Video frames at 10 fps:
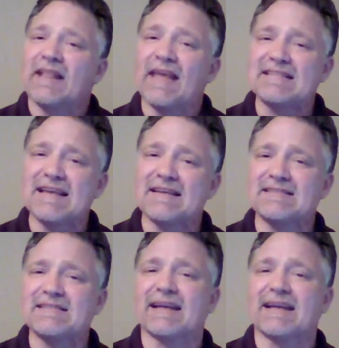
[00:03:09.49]
that
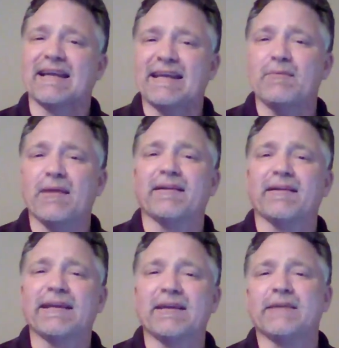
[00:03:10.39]
sounds like an
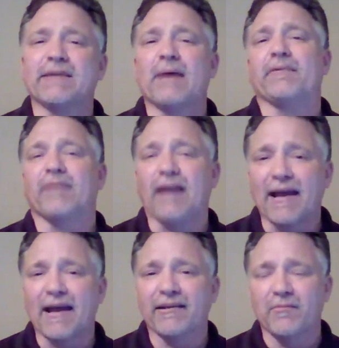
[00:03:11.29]
MLM type of
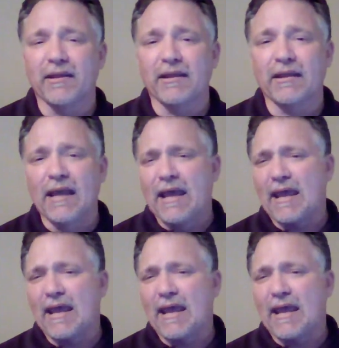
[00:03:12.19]
line to me.